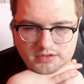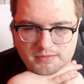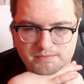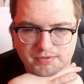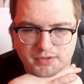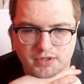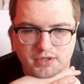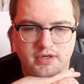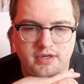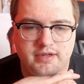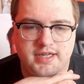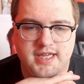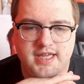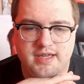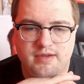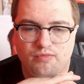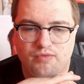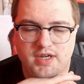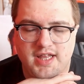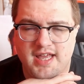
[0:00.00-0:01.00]
But he
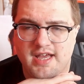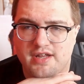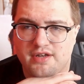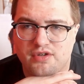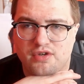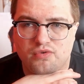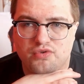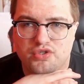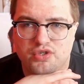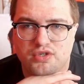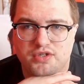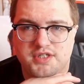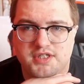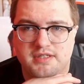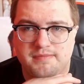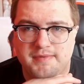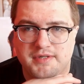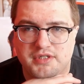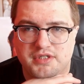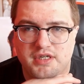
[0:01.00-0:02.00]
really had no choice,
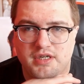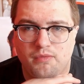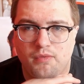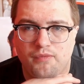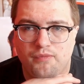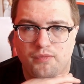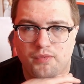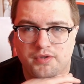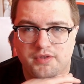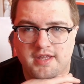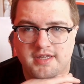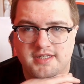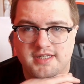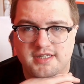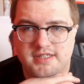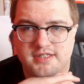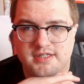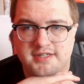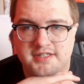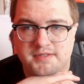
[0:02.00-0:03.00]
especially with what they
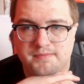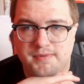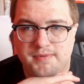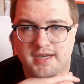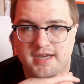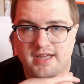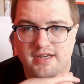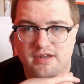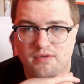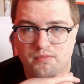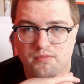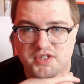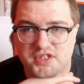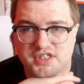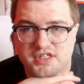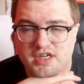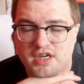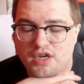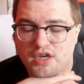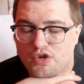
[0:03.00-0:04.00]
did to his partner,
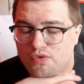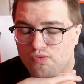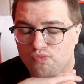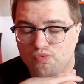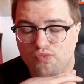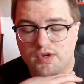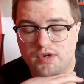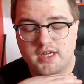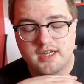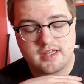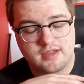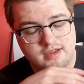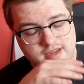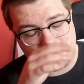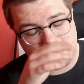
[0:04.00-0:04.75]
which really